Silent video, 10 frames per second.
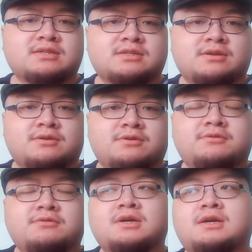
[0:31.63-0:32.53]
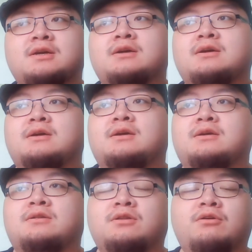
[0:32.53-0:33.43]
so
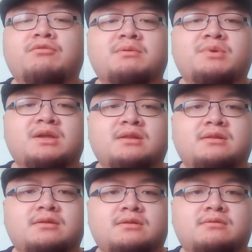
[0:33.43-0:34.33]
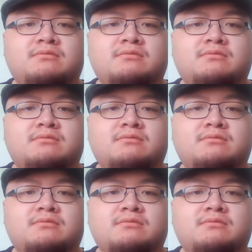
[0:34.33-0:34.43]
not really been